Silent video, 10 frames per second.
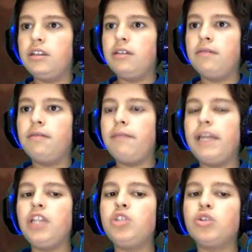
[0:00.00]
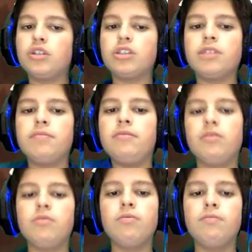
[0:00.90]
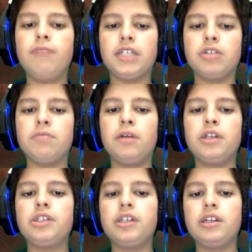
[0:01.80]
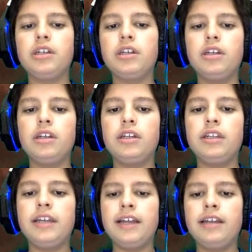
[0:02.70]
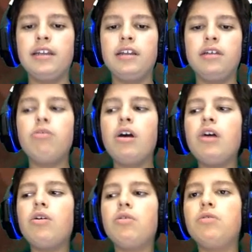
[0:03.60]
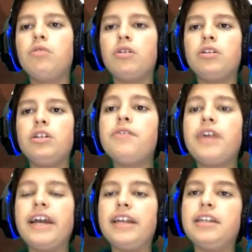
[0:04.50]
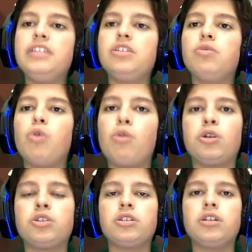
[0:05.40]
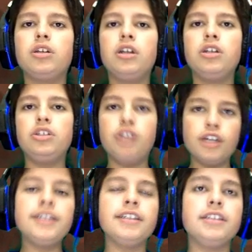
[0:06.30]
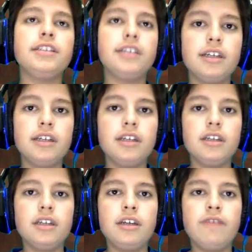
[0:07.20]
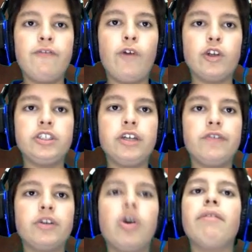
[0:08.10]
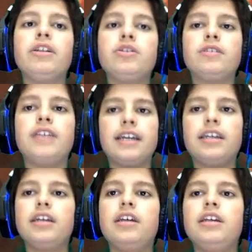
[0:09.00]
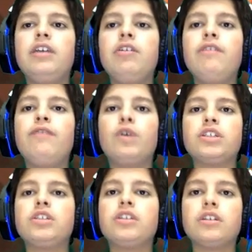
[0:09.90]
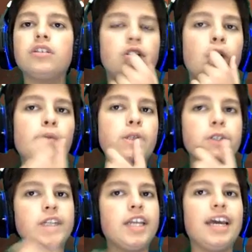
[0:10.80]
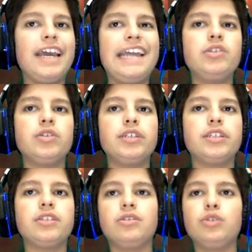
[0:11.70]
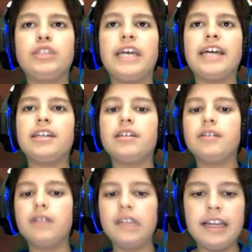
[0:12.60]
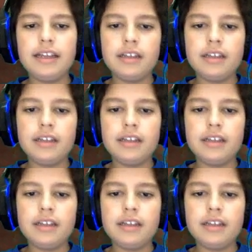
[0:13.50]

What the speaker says: mentor doesn't matter much. Yeah. Whoa, on the other hand, Legion War Boss doesn't force the other goblins to attack. He only forces the goblin token that entered this turn to attack. Yeah.